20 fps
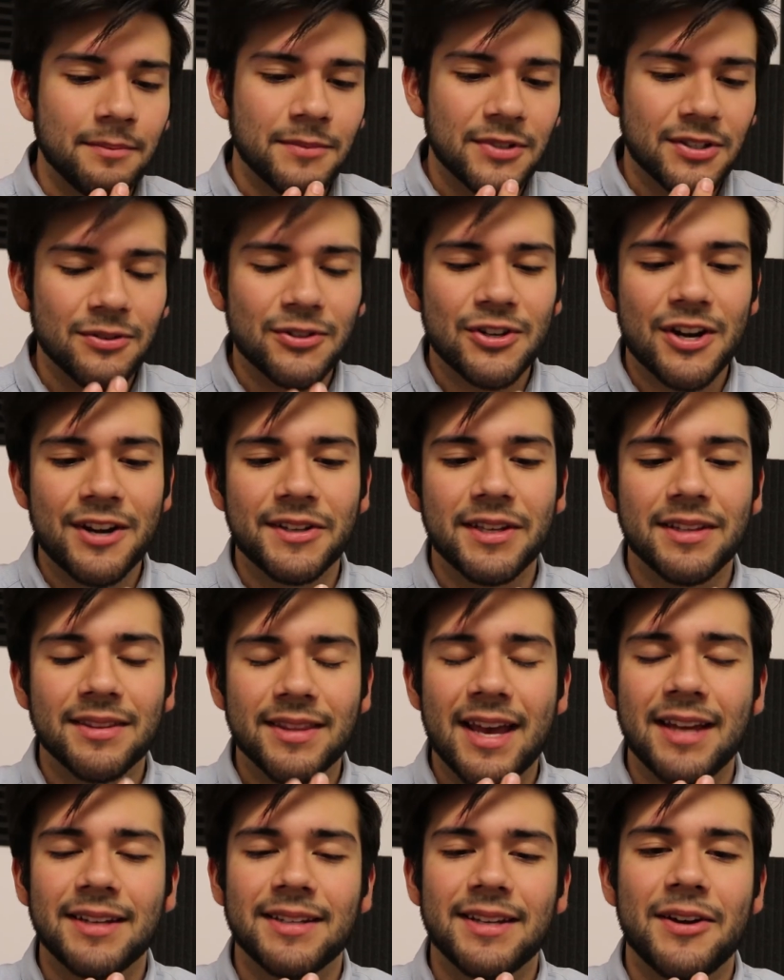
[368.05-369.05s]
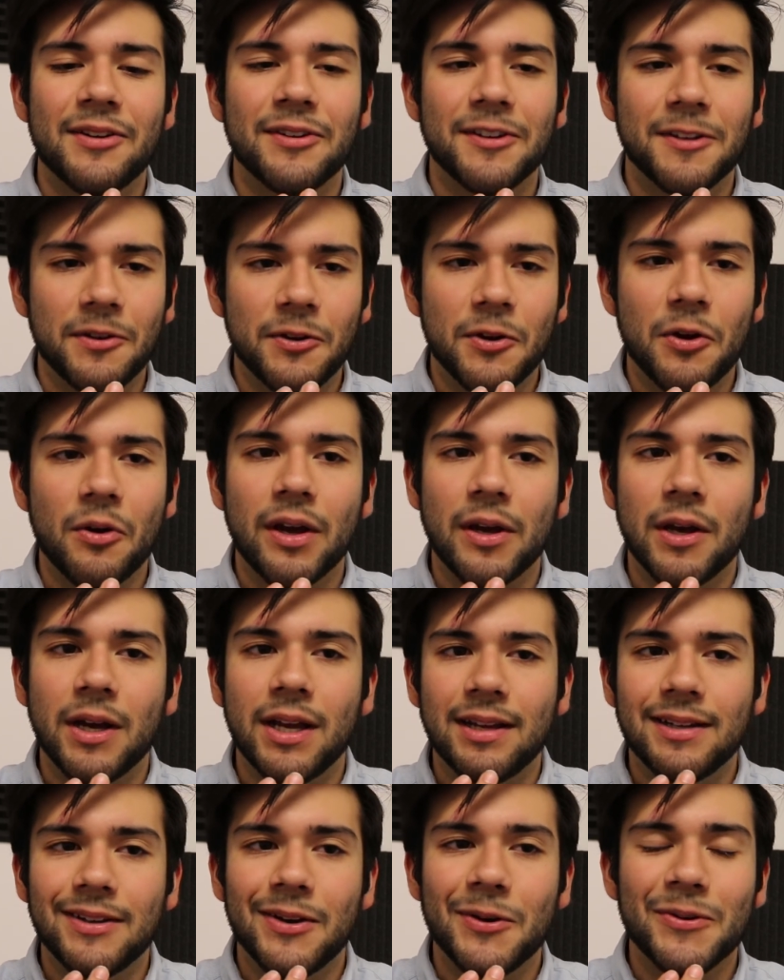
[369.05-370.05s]
I'm still trying to get that down, and you know,
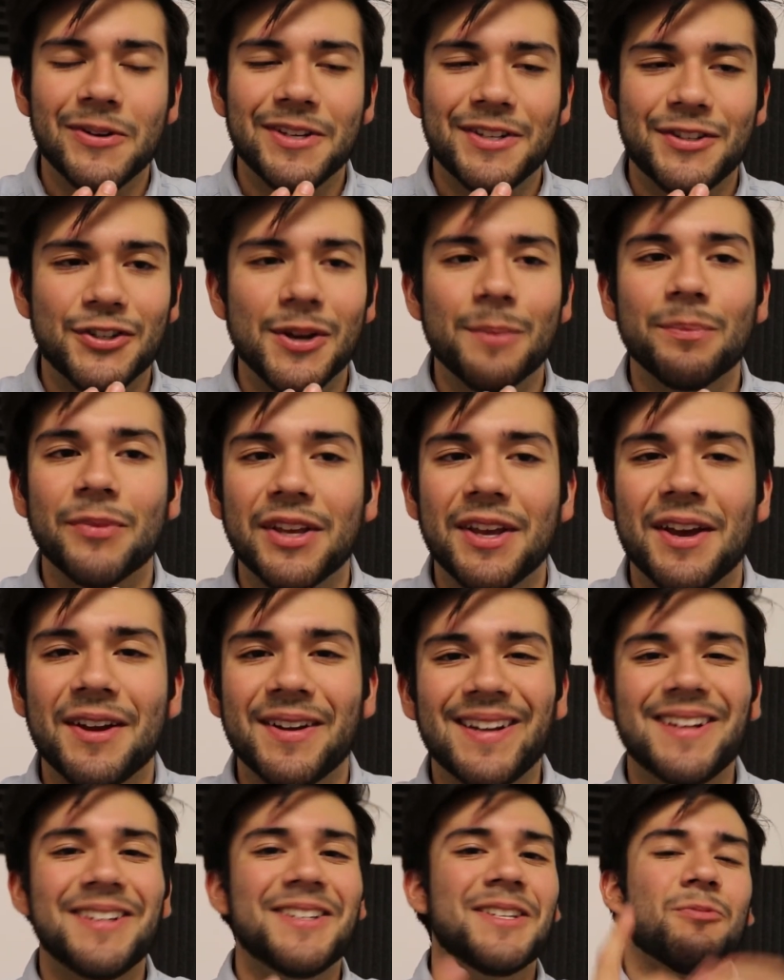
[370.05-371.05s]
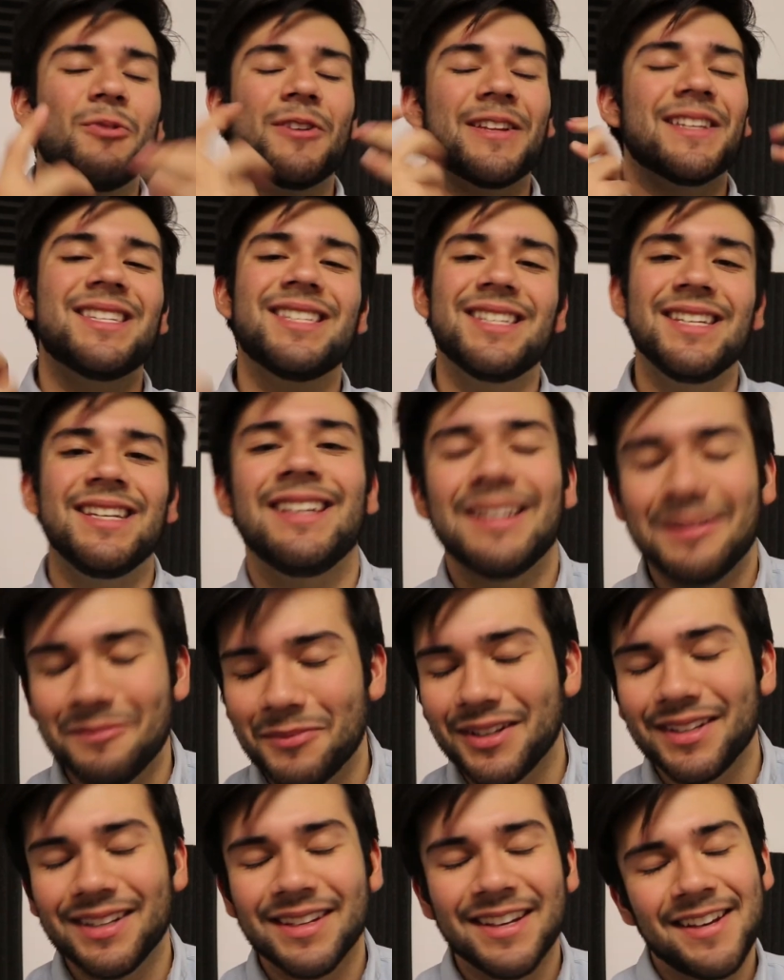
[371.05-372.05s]
I always jump the gun, I just wanna sing,
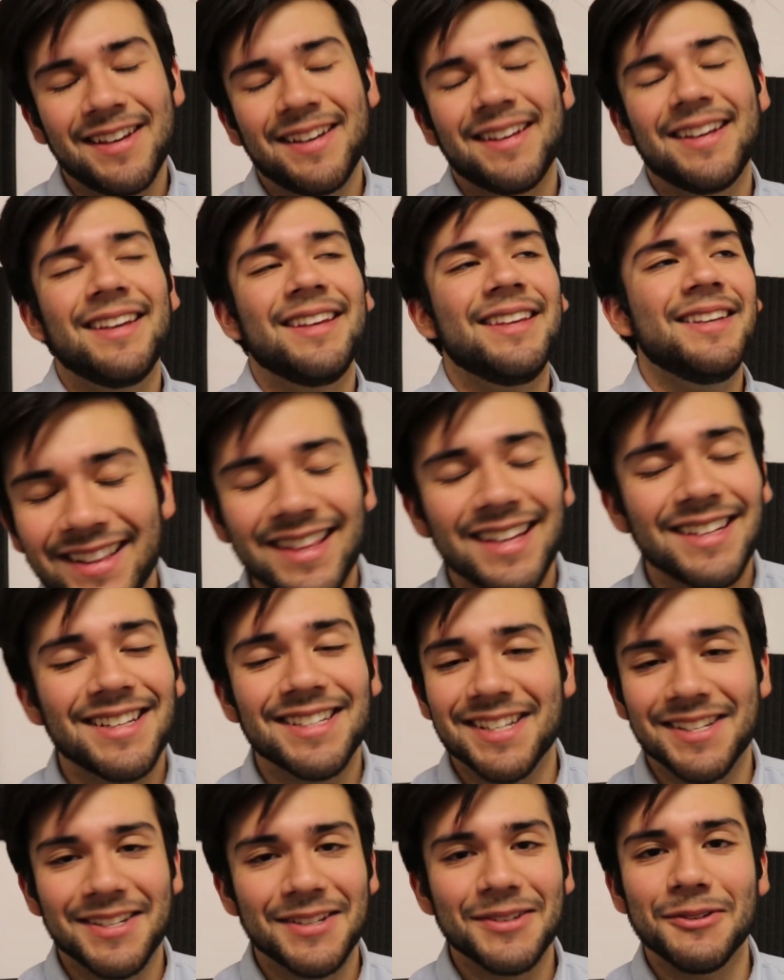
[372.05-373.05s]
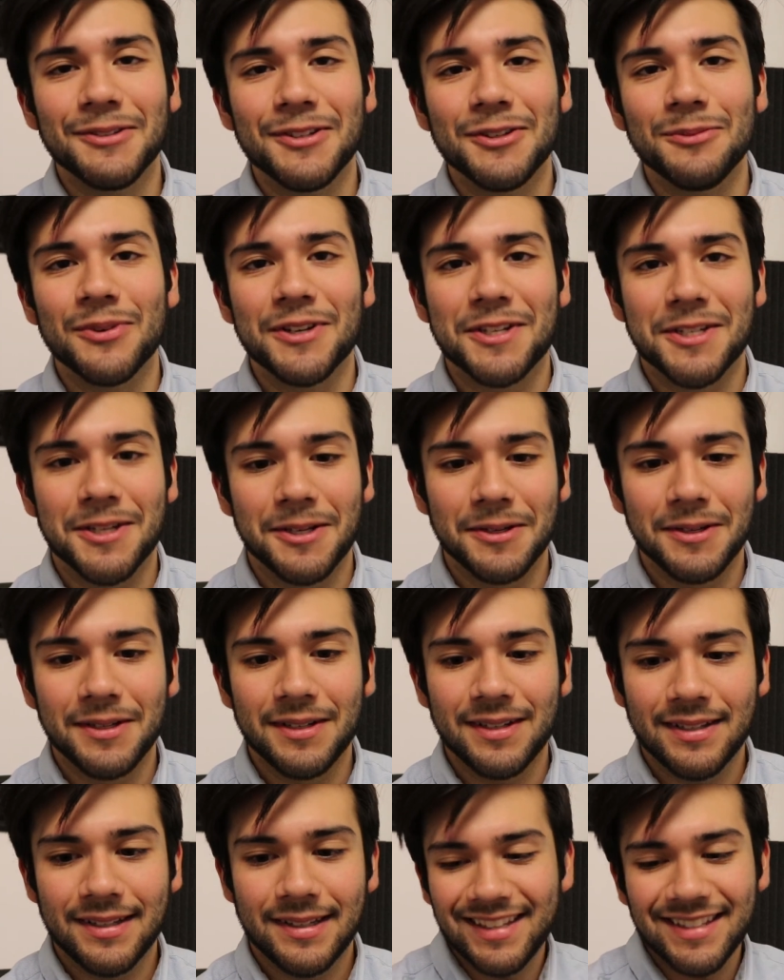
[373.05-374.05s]
but that doesn't do too much
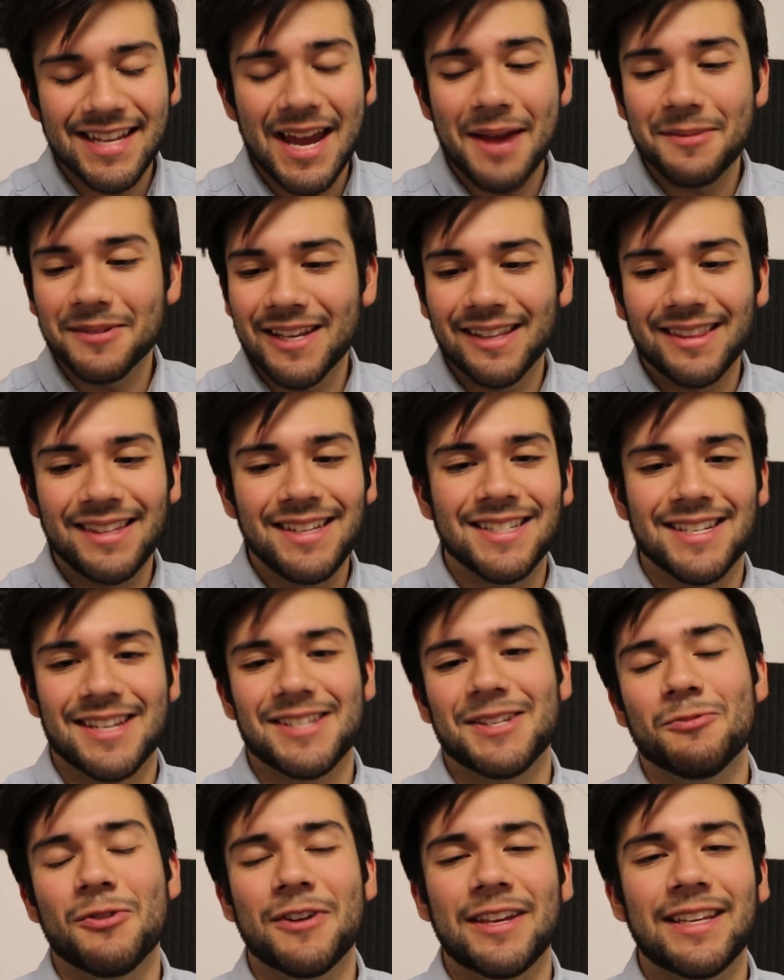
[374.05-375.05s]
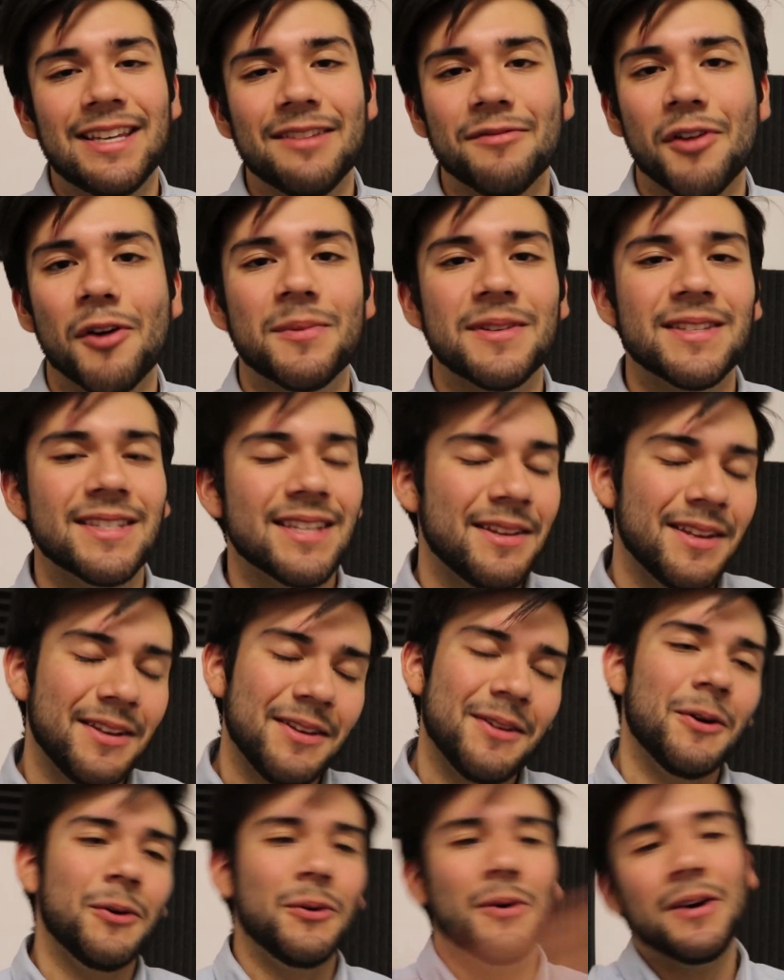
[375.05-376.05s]
good. Times like these, I just wanna give up and sing,
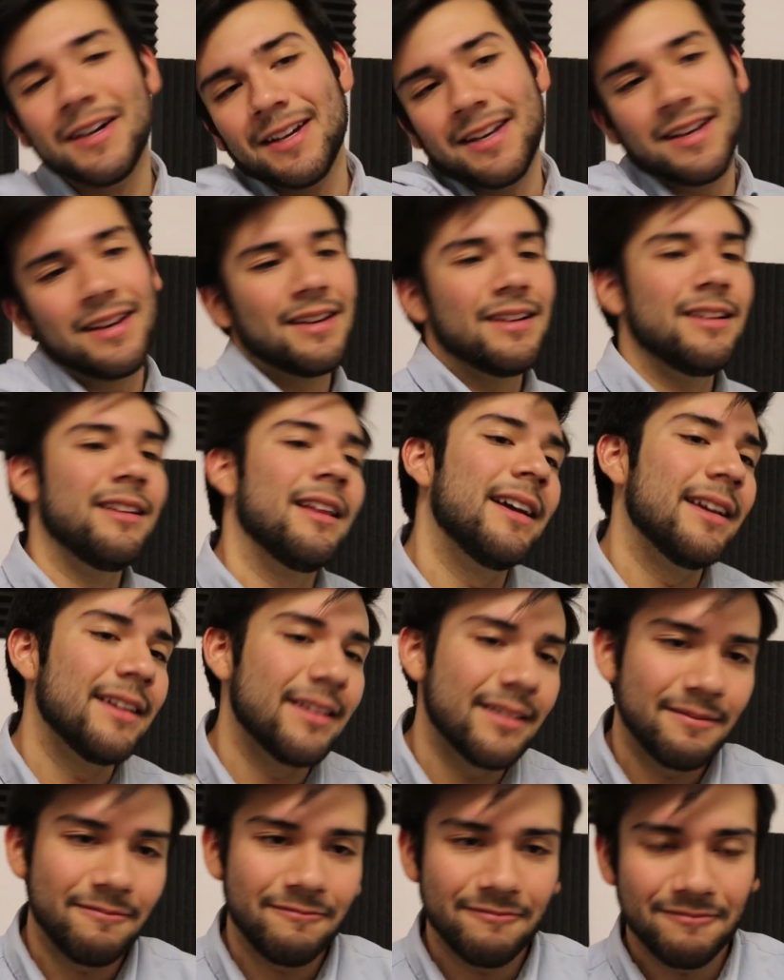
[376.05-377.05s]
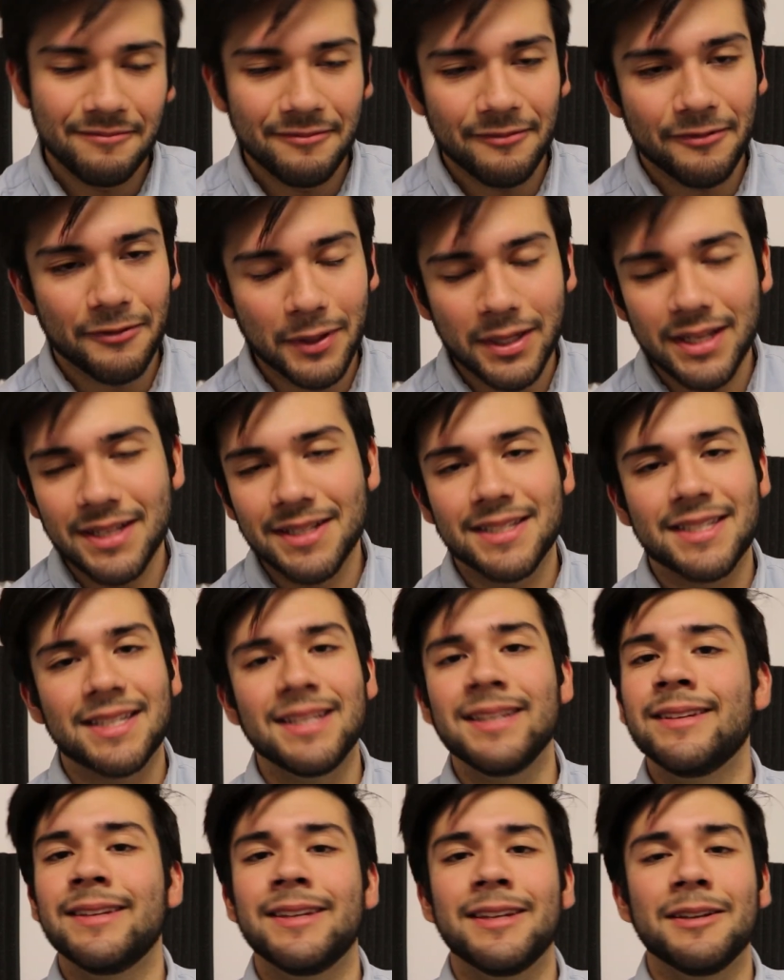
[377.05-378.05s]
you know, like, forget
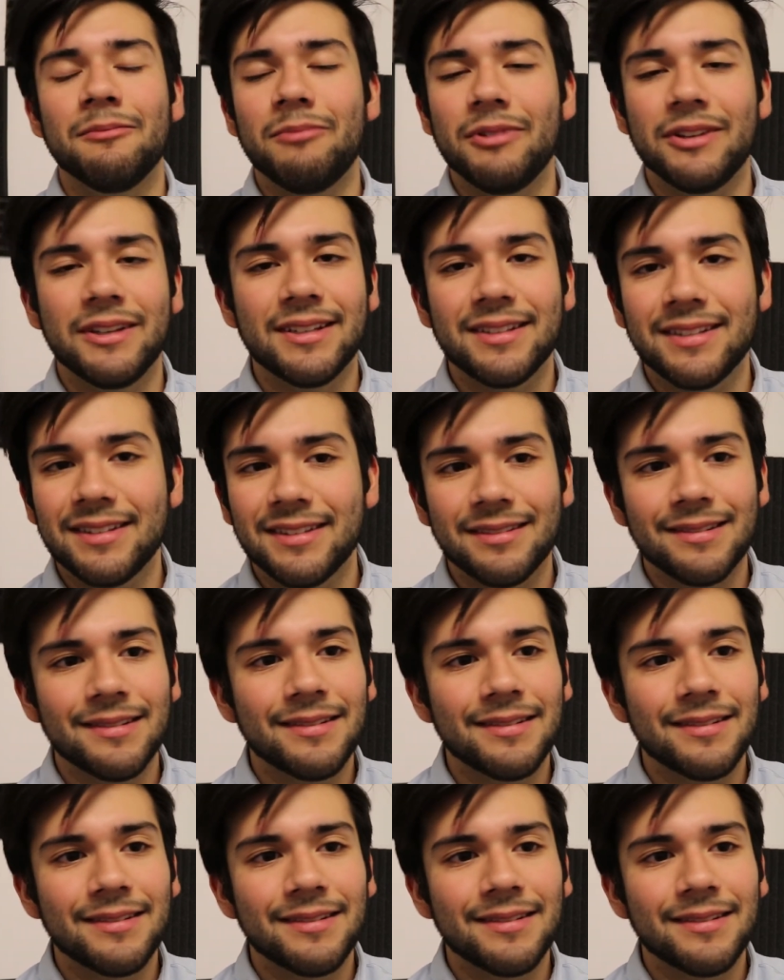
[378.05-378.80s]
singing, but